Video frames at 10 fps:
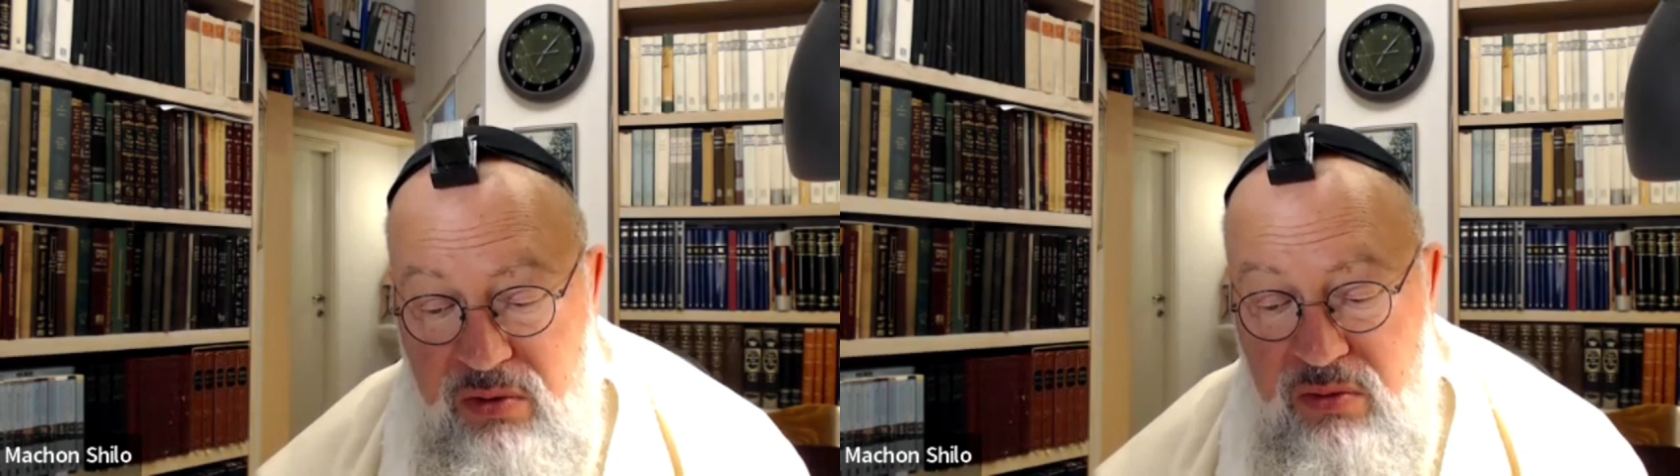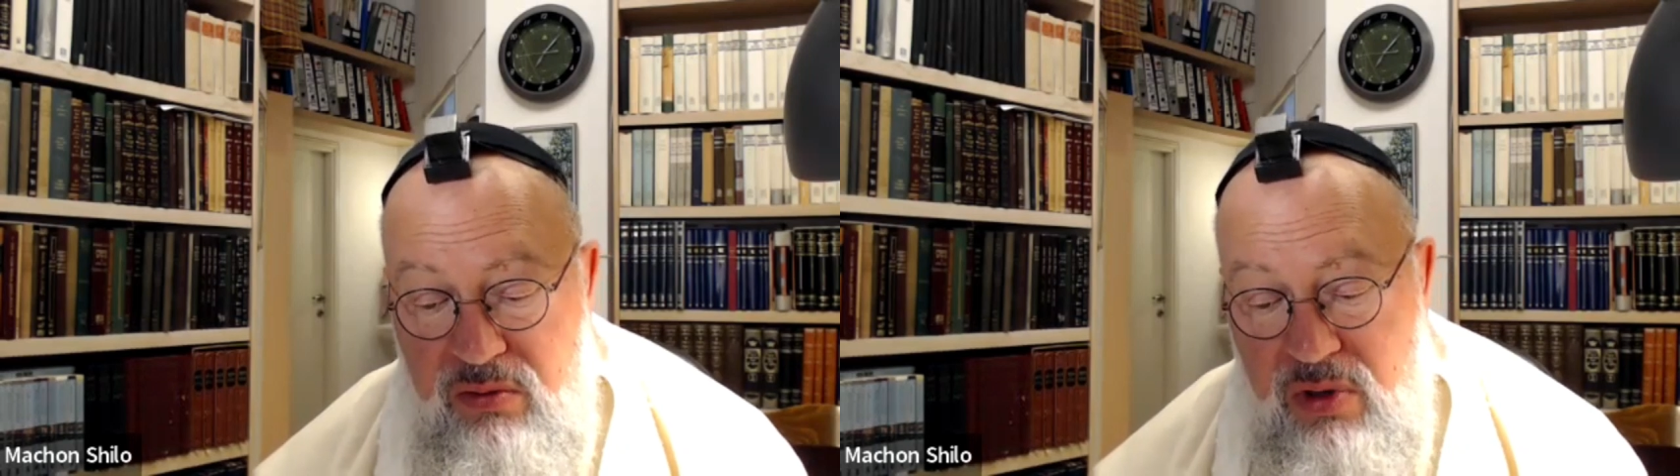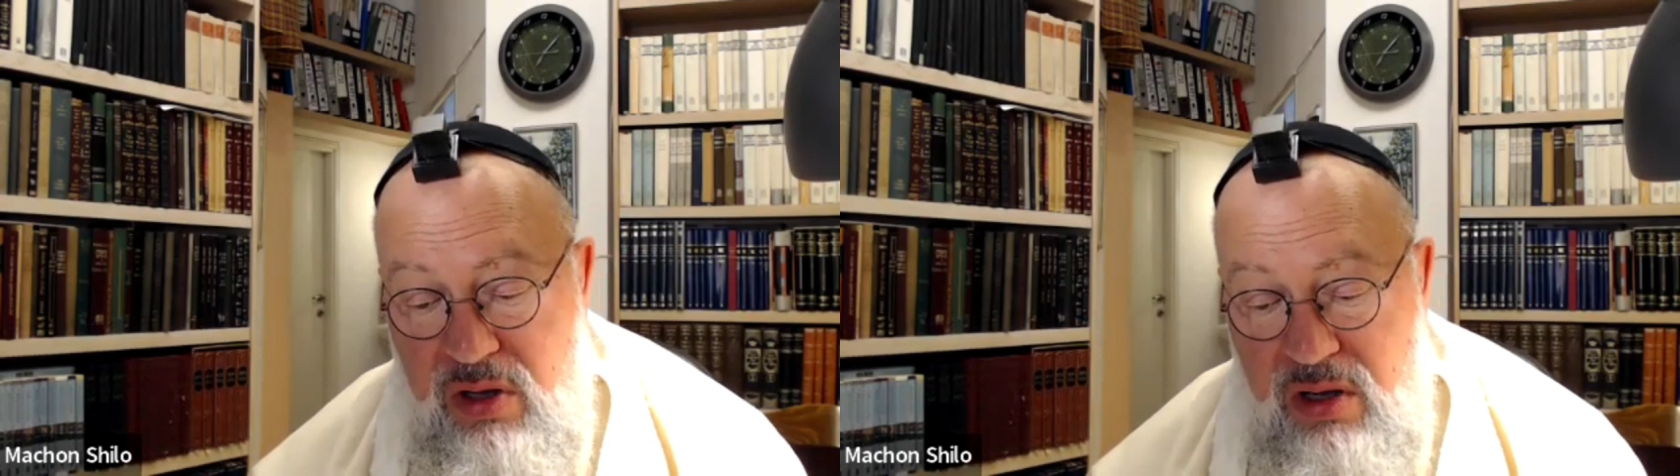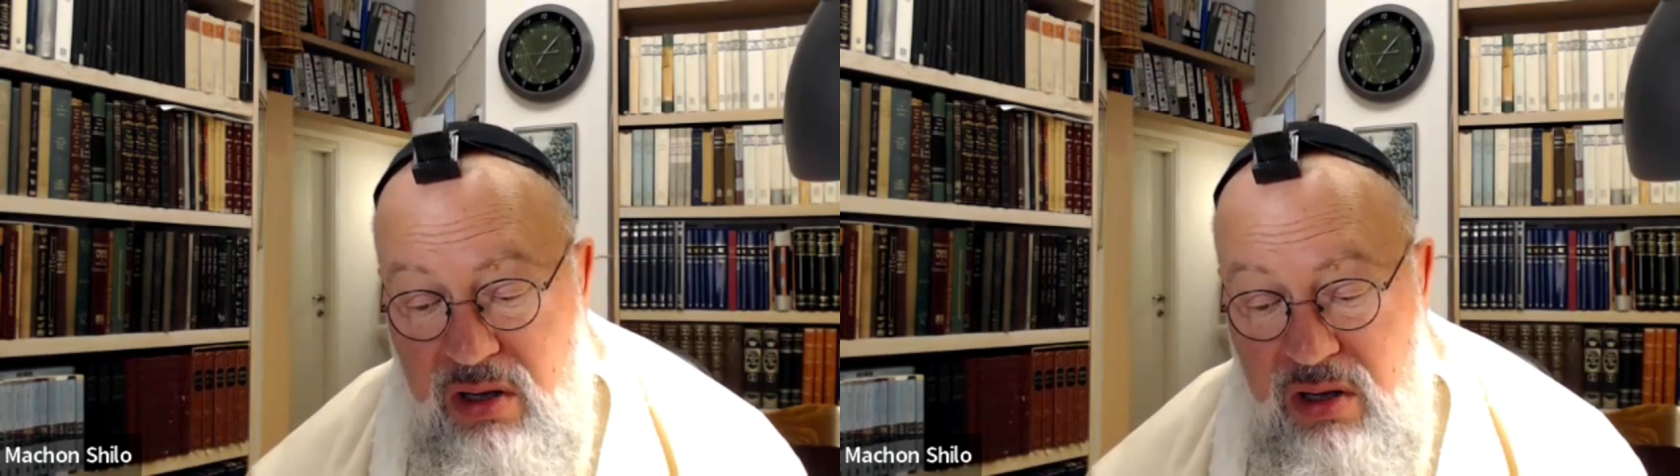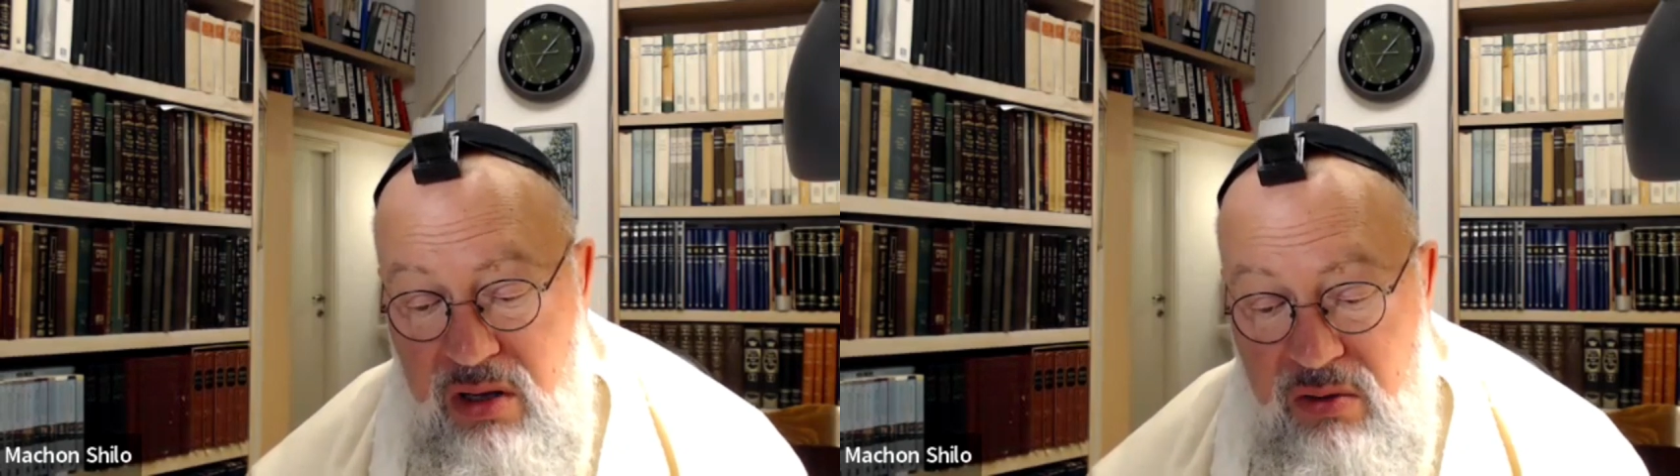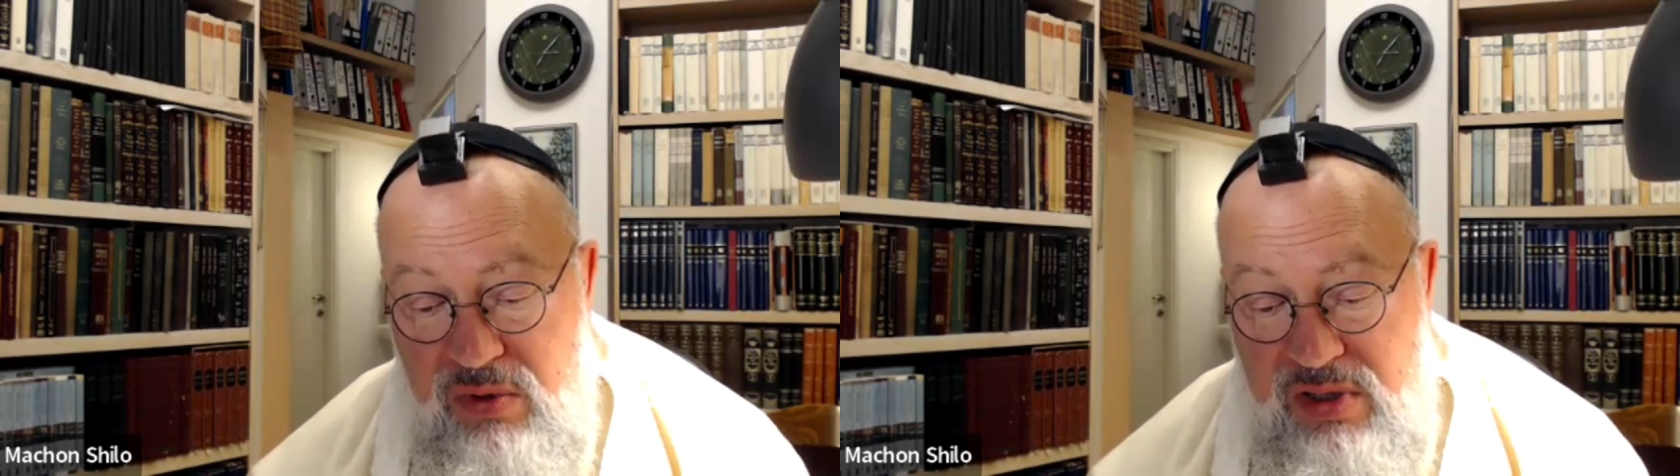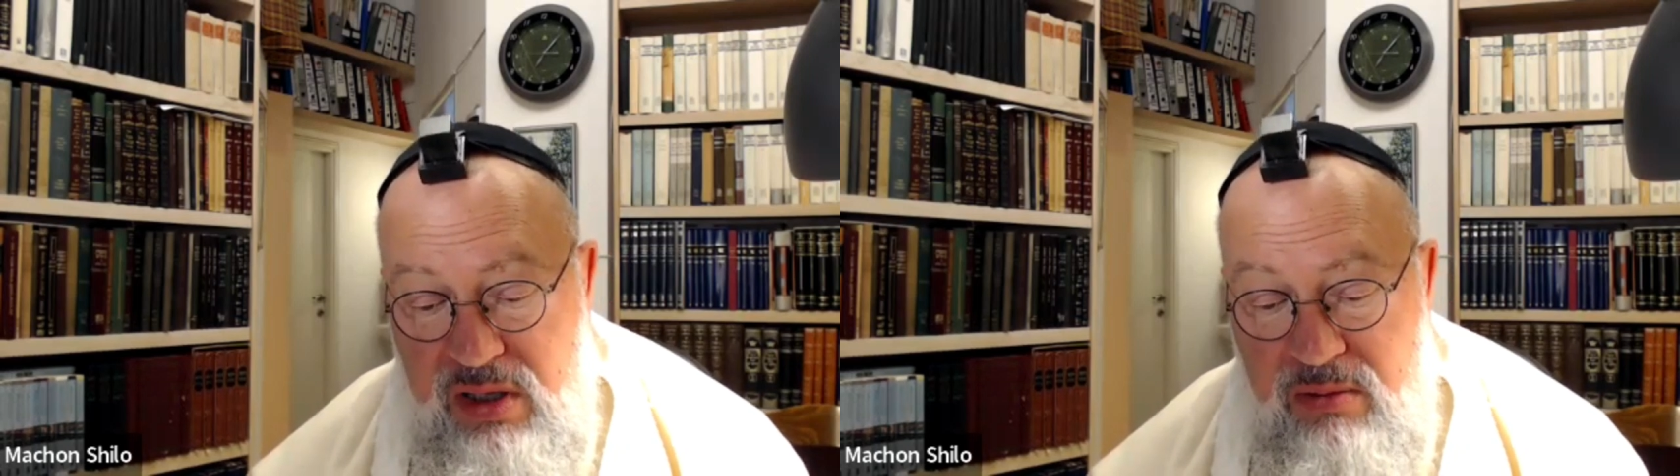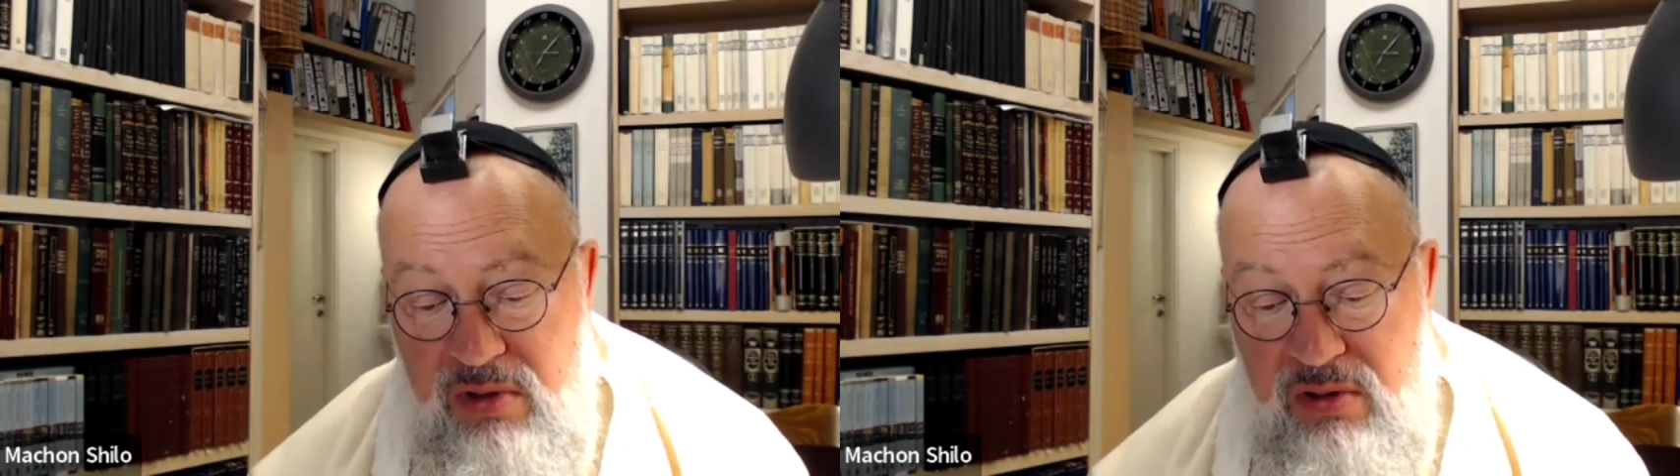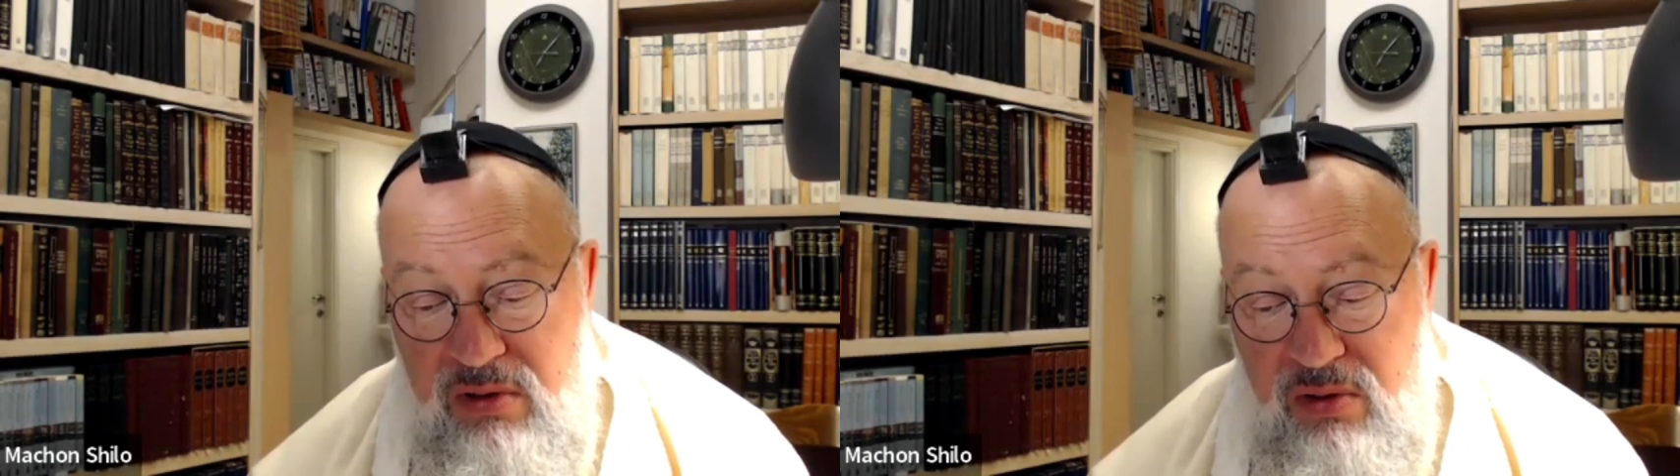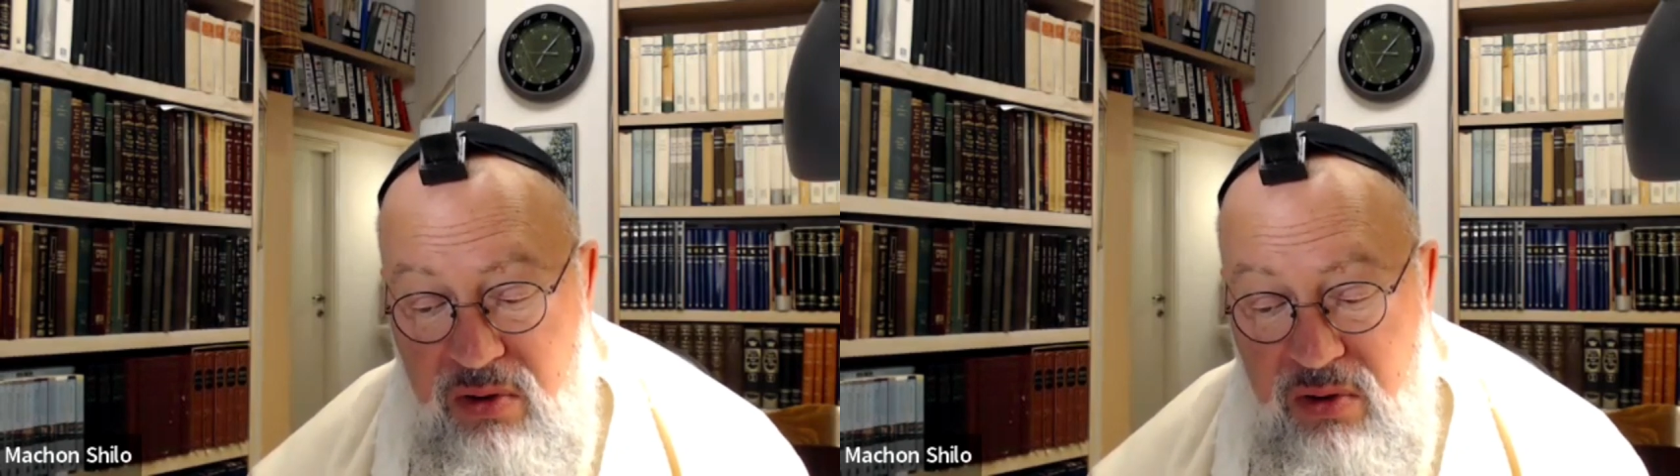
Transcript: who were steeped in the